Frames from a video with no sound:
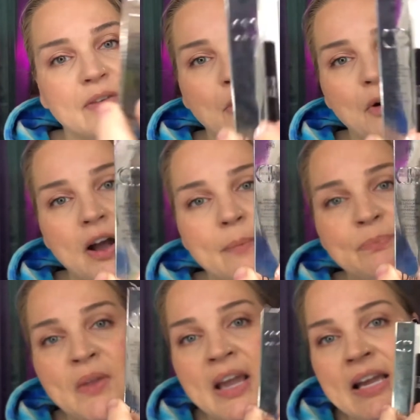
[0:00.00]
Sephora.
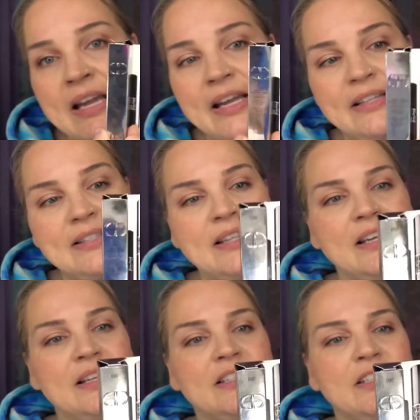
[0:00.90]
It's
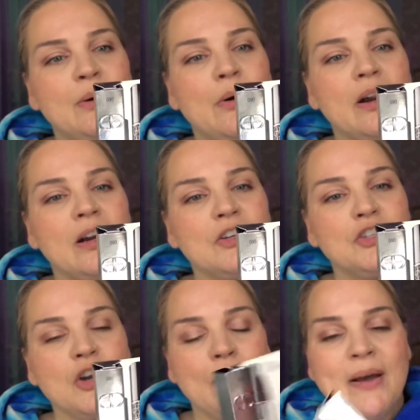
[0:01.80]
the Dior
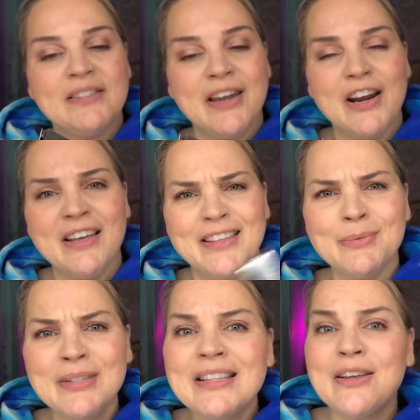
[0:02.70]
Show Mascara. This
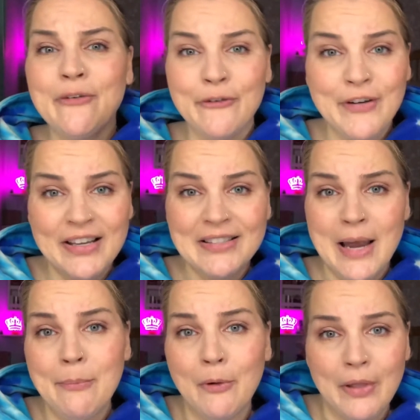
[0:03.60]
was in the free
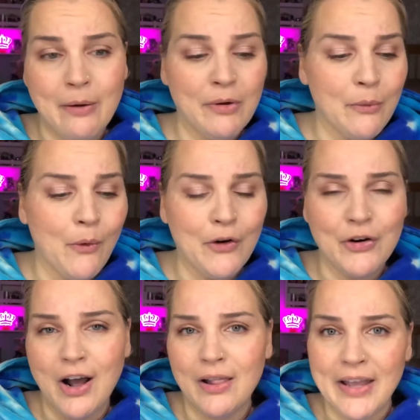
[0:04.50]
sample, like with order,
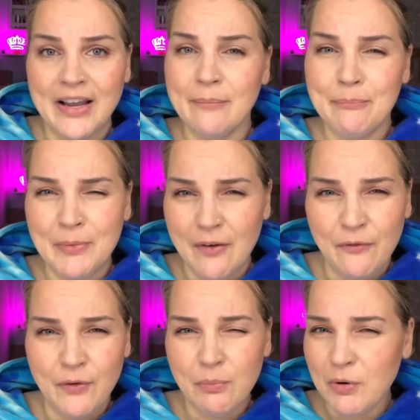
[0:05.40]
not like a
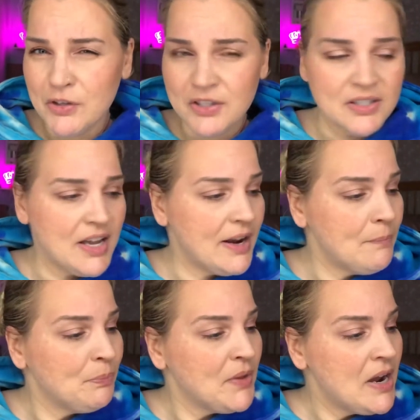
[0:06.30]
gift with purchase thing.
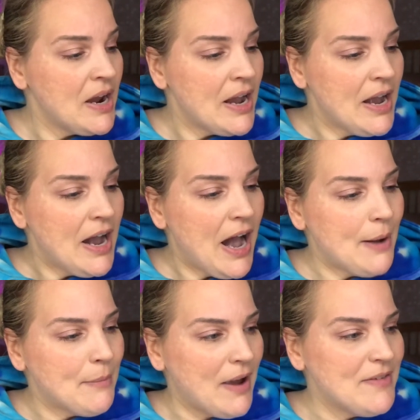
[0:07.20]

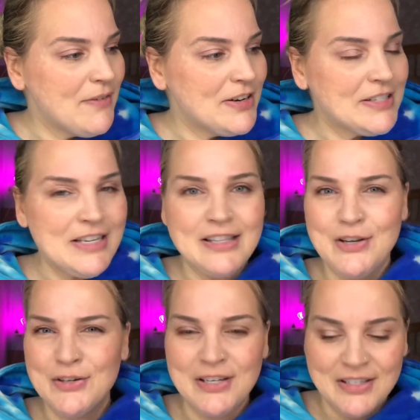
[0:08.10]
I've never seen,
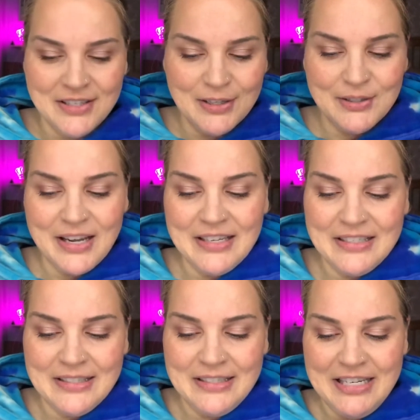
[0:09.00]
usually it's just those like
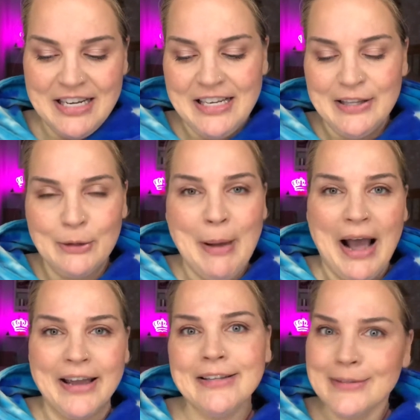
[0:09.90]
dinky little
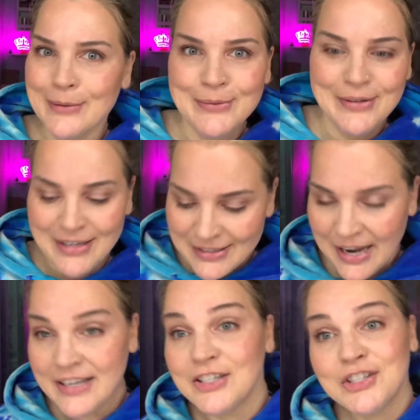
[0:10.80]
packets, so I was really
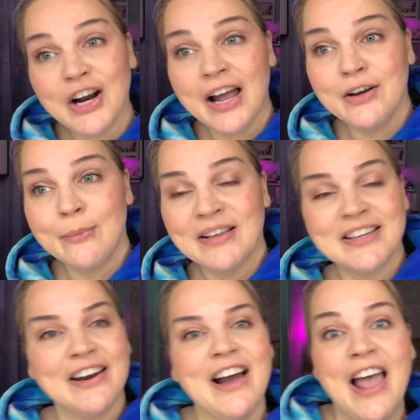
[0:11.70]
excited to try a new
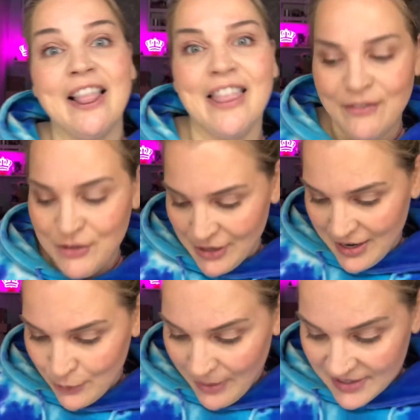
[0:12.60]
mascara. I love
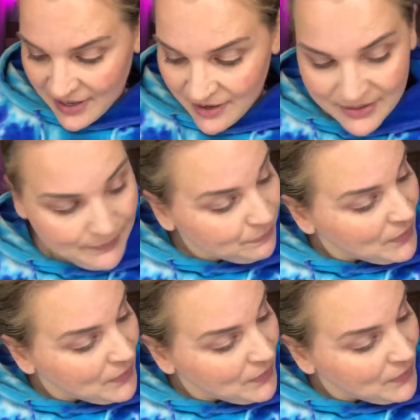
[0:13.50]
trying new mascaras.